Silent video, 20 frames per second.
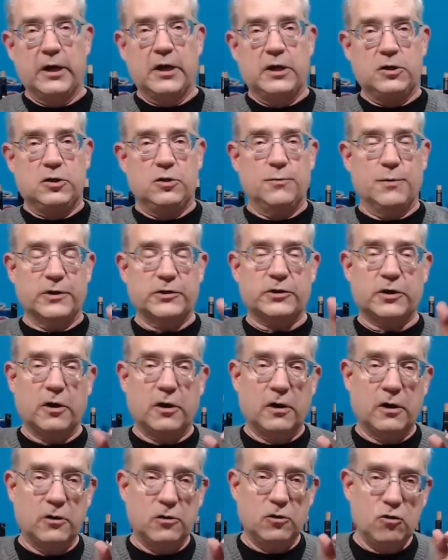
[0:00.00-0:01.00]
you
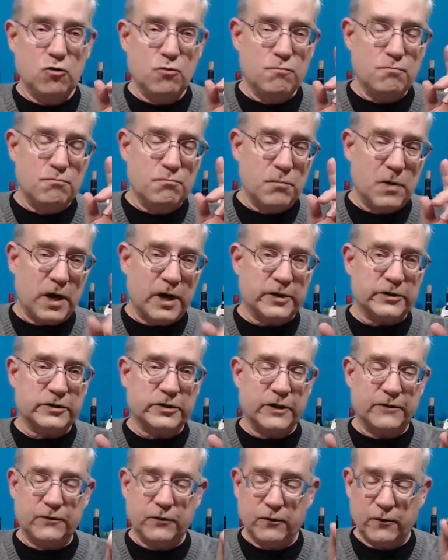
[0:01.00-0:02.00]
must, if you